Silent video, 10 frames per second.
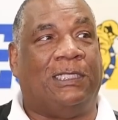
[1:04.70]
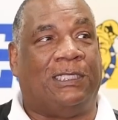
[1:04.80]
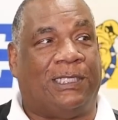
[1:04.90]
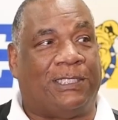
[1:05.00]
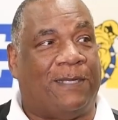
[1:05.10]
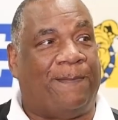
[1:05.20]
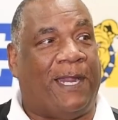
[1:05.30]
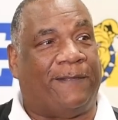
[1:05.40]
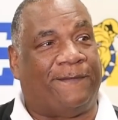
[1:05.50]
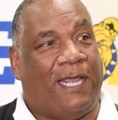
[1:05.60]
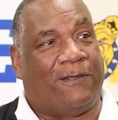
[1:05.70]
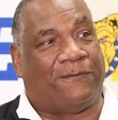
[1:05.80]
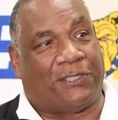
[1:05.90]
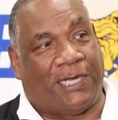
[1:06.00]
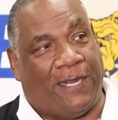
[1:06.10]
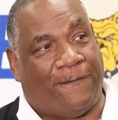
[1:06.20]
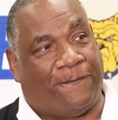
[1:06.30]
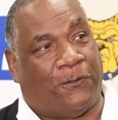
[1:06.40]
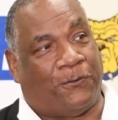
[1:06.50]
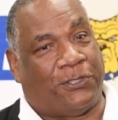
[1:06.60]
It's just a matter of now of staying
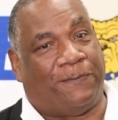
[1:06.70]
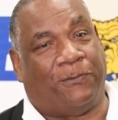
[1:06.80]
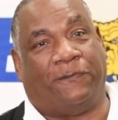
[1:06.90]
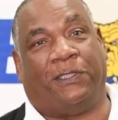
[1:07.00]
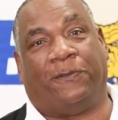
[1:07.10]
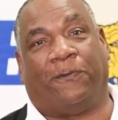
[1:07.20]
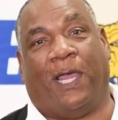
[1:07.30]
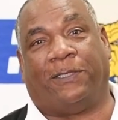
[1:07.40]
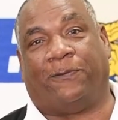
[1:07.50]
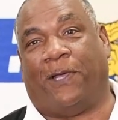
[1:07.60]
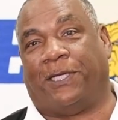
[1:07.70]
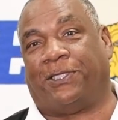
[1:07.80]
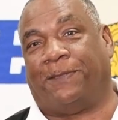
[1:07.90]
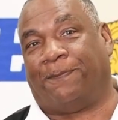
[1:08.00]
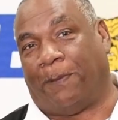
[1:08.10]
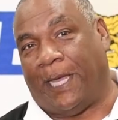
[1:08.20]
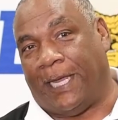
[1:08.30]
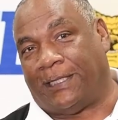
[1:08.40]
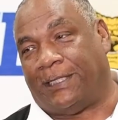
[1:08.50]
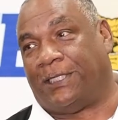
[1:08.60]
focused and moving in the right direction,
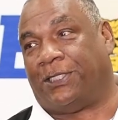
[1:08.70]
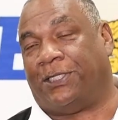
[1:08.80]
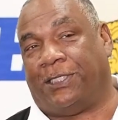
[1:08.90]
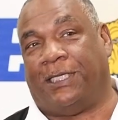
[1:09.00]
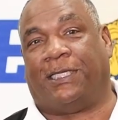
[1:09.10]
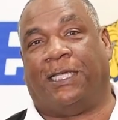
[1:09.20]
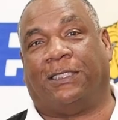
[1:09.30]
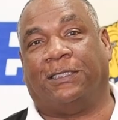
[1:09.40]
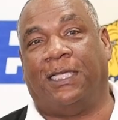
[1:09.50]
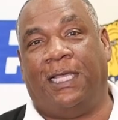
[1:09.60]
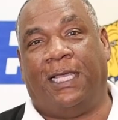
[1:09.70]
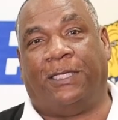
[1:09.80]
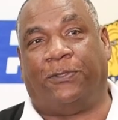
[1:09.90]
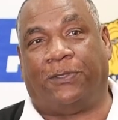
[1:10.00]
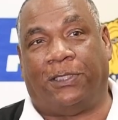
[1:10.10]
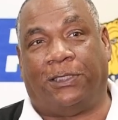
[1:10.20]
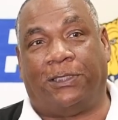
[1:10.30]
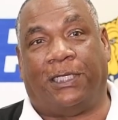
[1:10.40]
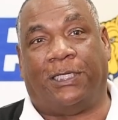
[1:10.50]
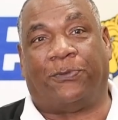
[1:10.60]
paying attention to detail, and doing the little
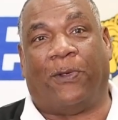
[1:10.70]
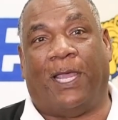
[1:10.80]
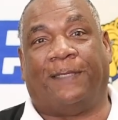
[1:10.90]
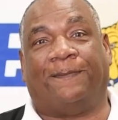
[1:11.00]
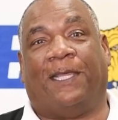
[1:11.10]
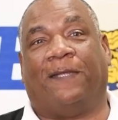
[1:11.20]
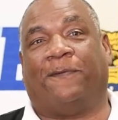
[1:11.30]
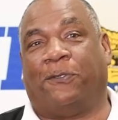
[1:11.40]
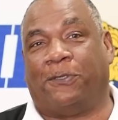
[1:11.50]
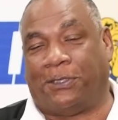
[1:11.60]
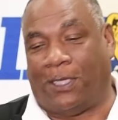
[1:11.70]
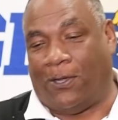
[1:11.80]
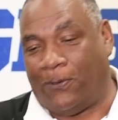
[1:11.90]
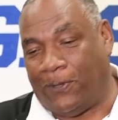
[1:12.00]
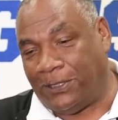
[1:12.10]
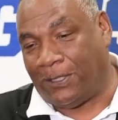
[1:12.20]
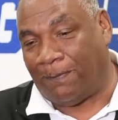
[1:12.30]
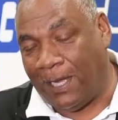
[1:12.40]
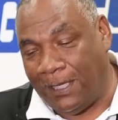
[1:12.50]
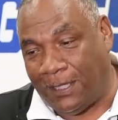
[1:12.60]
things right. And of course, the
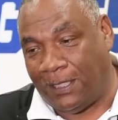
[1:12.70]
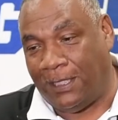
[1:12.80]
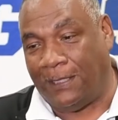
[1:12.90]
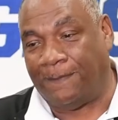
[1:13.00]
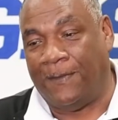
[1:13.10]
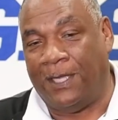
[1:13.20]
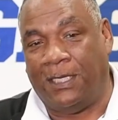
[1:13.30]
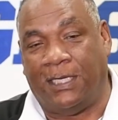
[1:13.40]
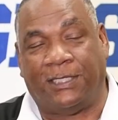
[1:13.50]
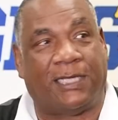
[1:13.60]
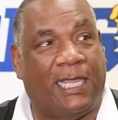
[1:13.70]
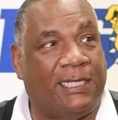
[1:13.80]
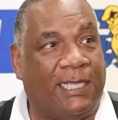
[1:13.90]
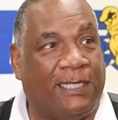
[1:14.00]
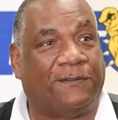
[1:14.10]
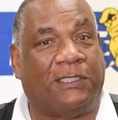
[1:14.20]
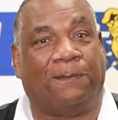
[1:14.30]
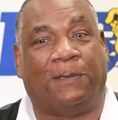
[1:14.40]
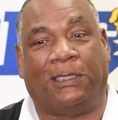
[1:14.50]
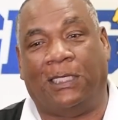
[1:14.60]
main thing is staying healthy.
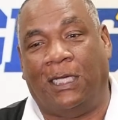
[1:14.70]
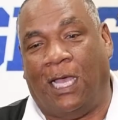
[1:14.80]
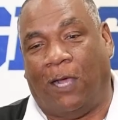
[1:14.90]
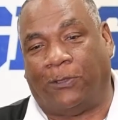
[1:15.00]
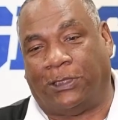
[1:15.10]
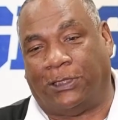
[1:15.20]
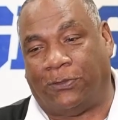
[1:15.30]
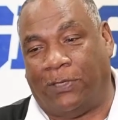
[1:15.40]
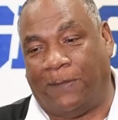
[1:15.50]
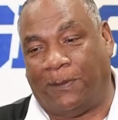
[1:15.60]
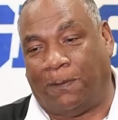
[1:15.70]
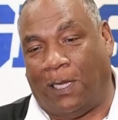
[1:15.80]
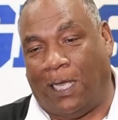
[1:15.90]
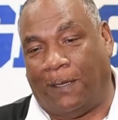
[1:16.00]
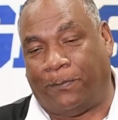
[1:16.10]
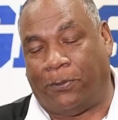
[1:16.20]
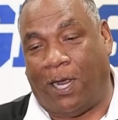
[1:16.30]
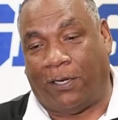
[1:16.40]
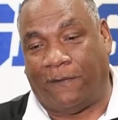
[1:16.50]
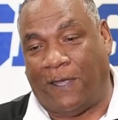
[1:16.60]
But I was extremely
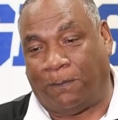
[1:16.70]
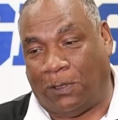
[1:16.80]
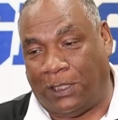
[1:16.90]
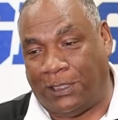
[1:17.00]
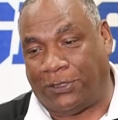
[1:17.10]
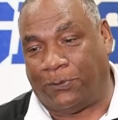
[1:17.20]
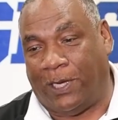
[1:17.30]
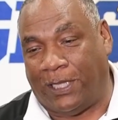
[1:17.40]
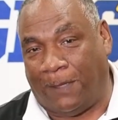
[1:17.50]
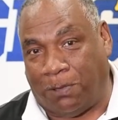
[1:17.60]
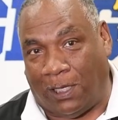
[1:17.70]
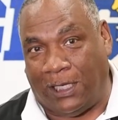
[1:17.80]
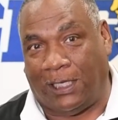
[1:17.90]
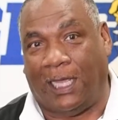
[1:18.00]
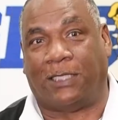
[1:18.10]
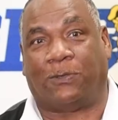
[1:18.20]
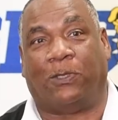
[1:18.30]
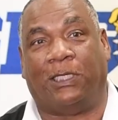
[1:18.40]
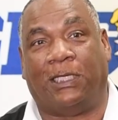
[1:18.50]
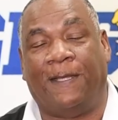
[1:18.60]
proud of our players, the way they played last
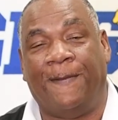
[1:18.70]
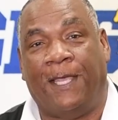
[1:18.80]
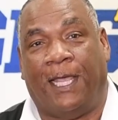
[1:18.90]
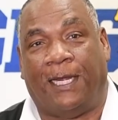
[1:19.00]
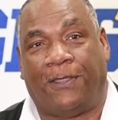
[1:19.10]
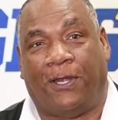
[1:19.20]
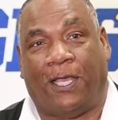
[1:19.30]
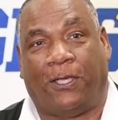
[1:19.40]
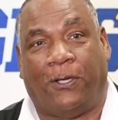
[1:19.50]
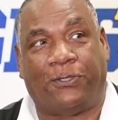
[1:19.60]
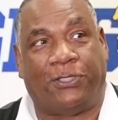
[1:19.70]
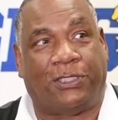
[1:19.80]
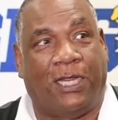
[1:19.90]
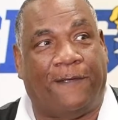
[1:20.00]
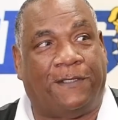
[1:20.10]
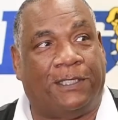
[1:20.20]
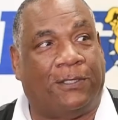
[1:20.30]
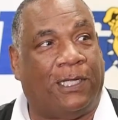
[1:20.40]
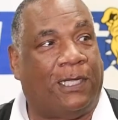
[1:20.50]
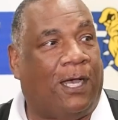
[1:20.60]
week, and I thought our coaching staff
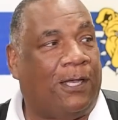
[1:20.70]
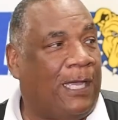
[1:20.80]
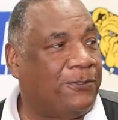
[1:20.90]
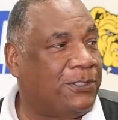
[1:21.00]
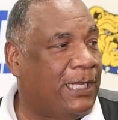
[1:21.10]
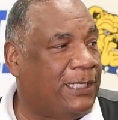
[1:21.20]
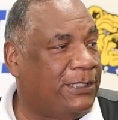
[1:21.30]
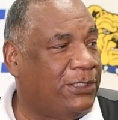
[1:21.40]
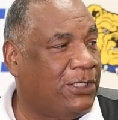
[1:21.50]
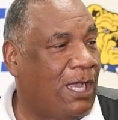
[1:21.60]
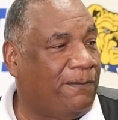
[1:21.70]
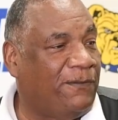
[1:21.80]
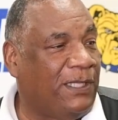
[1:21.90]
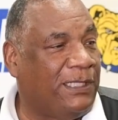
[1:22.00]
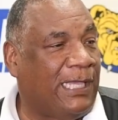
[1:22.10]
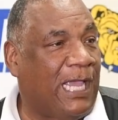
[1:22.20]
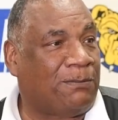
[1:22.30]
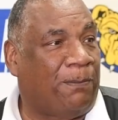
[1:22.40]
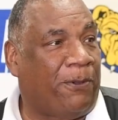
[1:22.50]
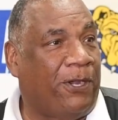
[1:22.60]
did an outstanding job of getting the guys
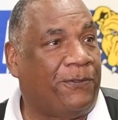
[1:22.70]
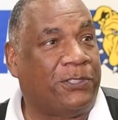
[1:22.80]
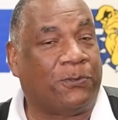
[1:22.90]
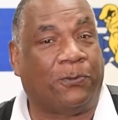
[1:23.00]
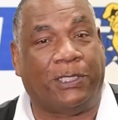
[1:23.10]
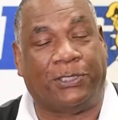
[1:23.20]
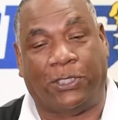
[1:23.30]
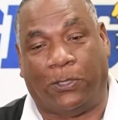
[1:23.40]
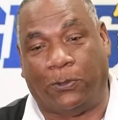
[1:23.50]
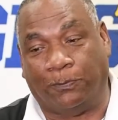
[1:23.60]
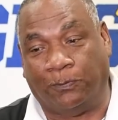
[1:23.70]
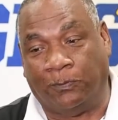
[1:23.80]
prepared this week. So